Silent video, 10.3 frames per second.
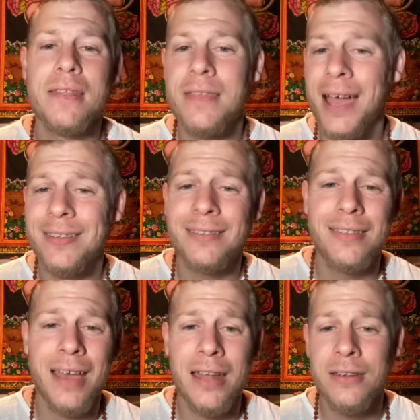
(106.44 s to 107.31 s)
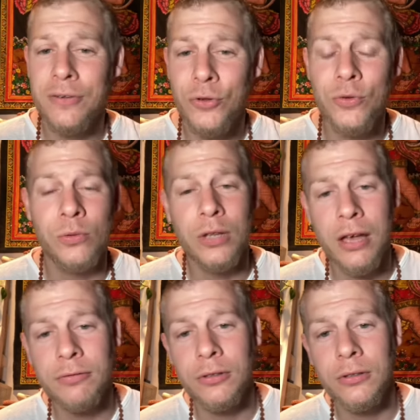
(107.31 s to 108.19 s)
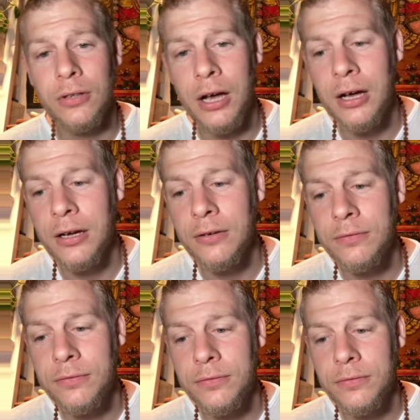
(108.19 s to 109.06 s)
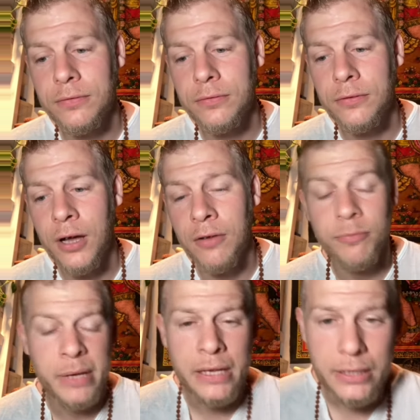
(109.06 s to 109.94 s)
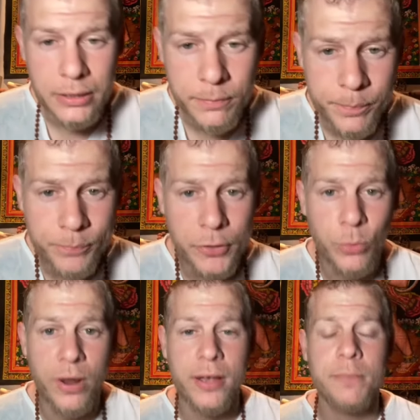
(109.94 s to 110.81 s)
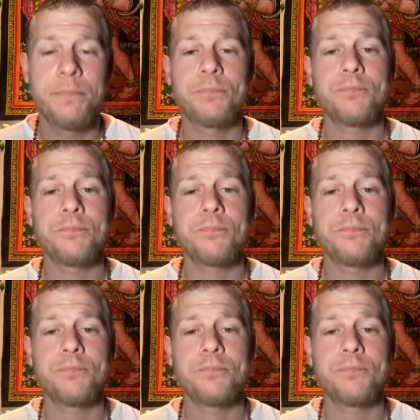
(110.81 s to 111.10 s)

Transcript: that's that new level of, of being, right?